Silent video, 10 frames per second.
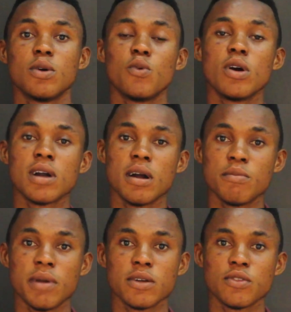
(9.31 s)
Welcome
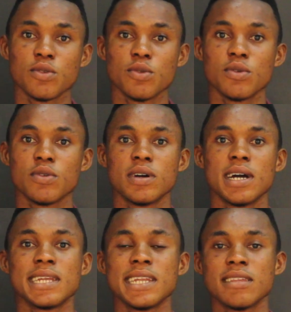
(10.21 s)
back to
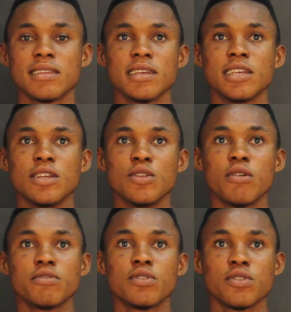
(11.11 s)
another session of
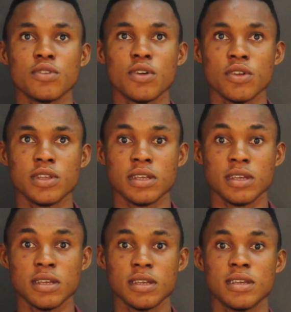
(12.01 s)
Sociology.
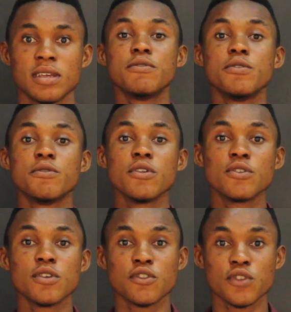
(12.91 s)
If you've not
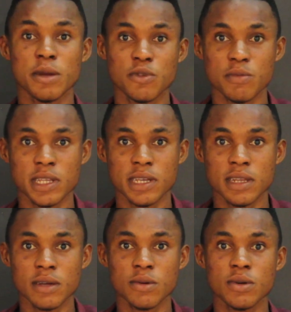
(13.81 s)
subscribed to my
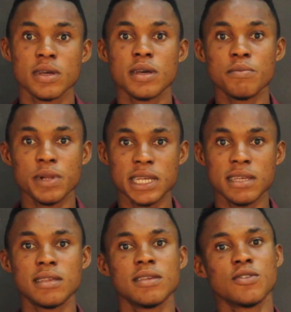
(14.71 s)
channel, please
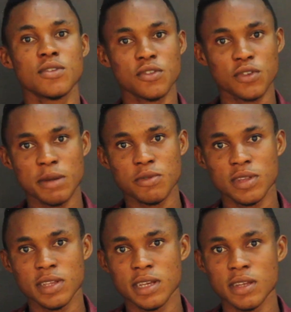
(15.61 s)
subscribe to the
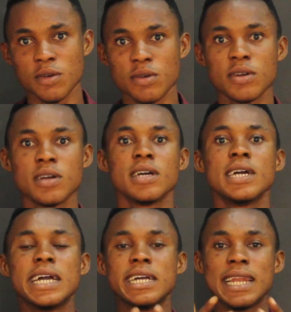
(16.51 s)
channel
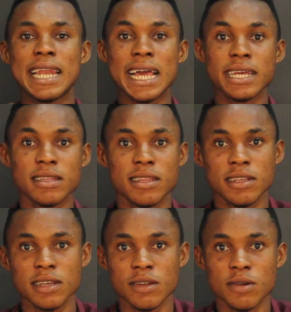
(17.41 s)
and like the
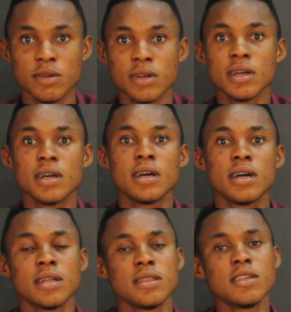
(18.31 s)
channel.
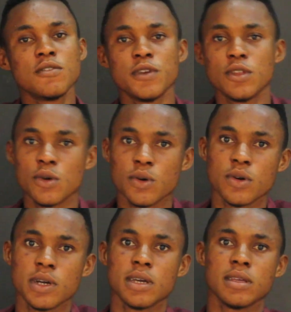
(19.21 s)
This video
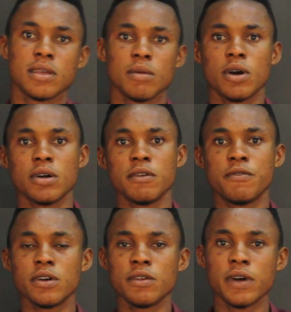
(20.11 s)
is about the
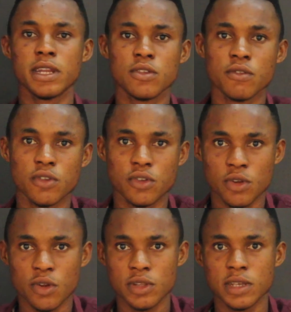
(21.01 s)
founding fathers of
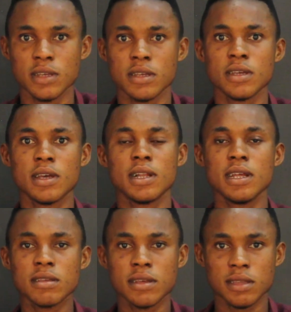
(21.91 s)
sociology.
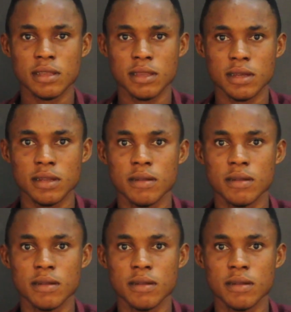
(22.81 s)
Let's get started.